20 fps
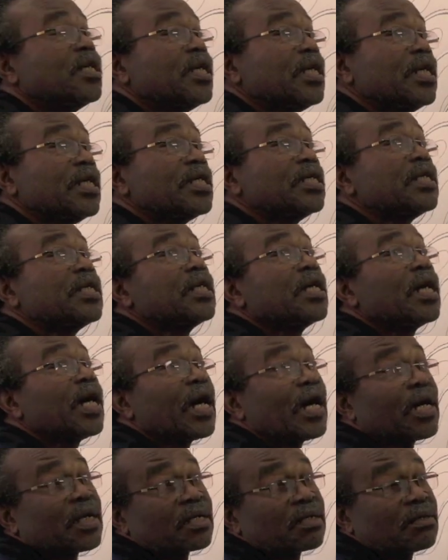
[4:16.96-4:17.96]
in
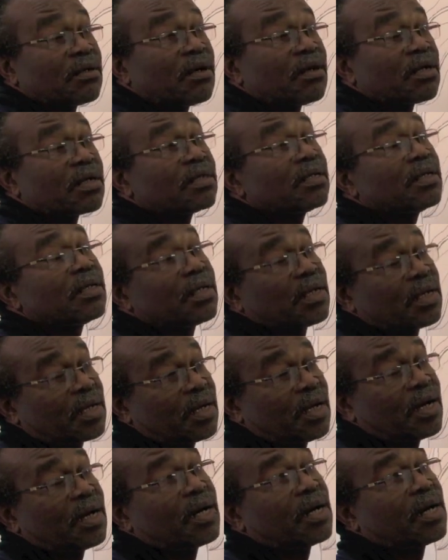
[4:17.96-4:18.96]
a long,
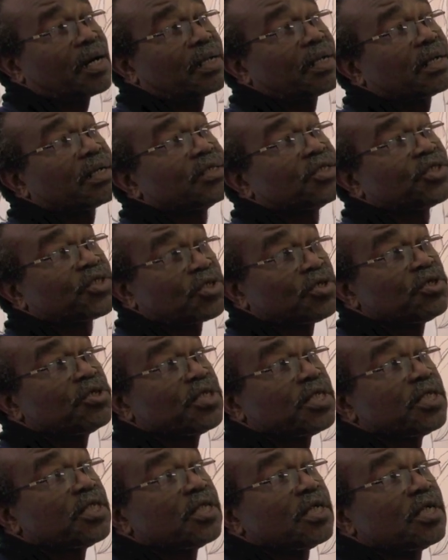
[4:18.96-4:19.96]
hard
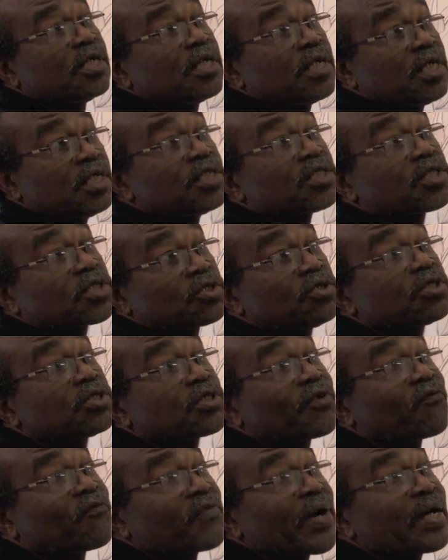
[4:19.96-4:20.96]
journey in
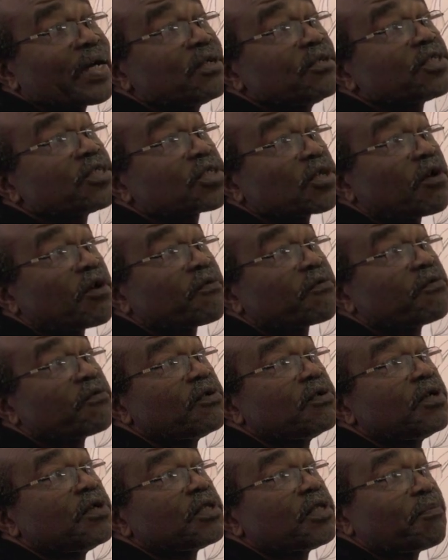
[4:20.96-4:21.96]
search of values of
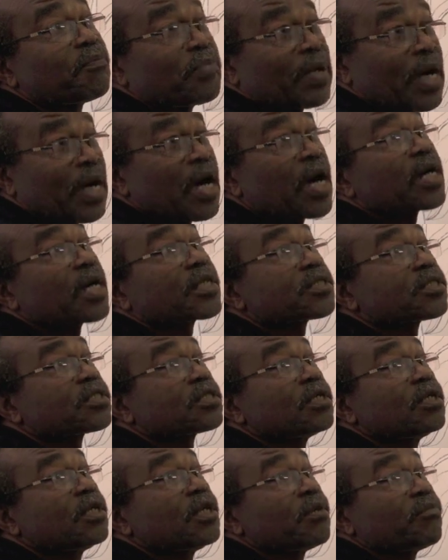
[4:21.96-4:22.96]
the past.
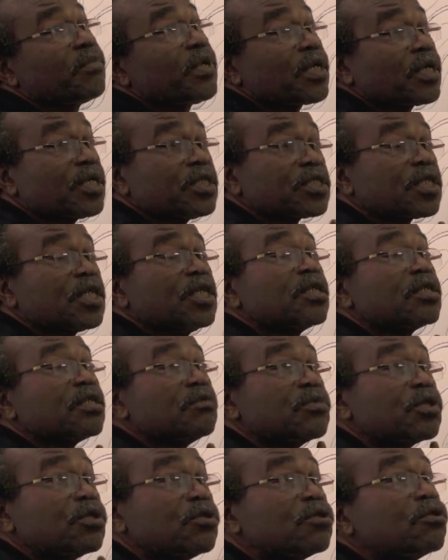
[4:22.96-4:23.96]
Because the
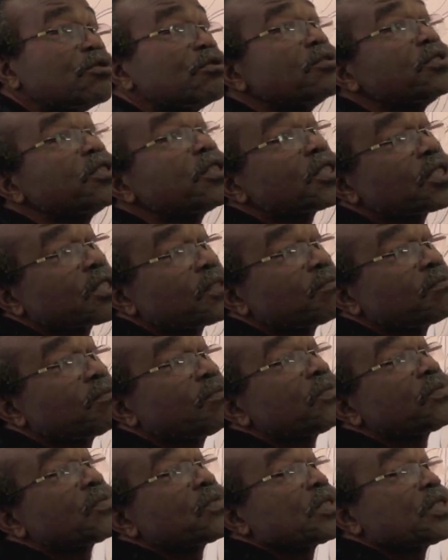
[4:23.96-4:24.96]
Maroons
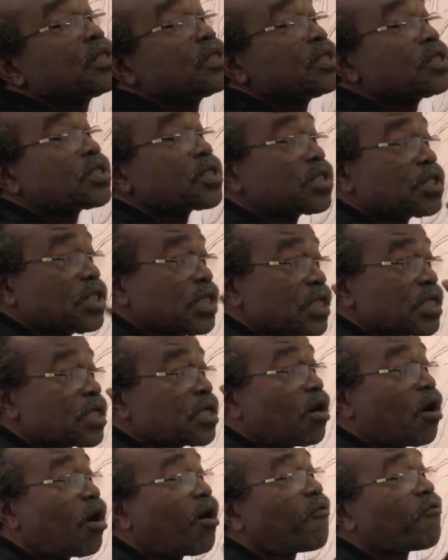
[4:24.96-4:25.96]
think
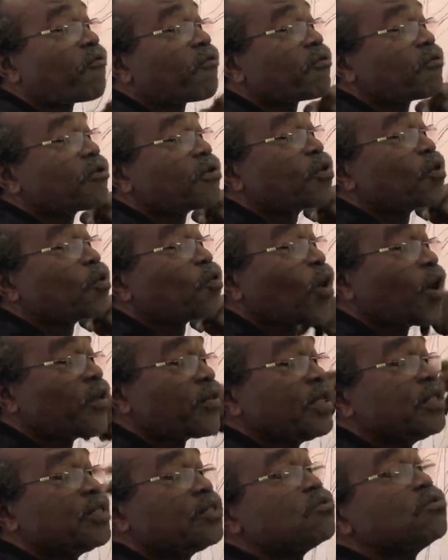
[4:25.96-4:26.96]
of what
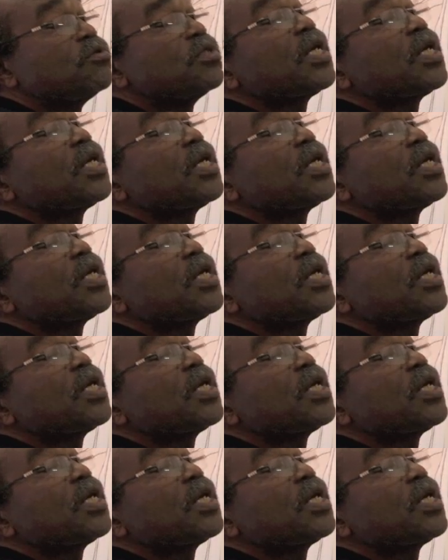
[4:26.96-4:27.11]
they do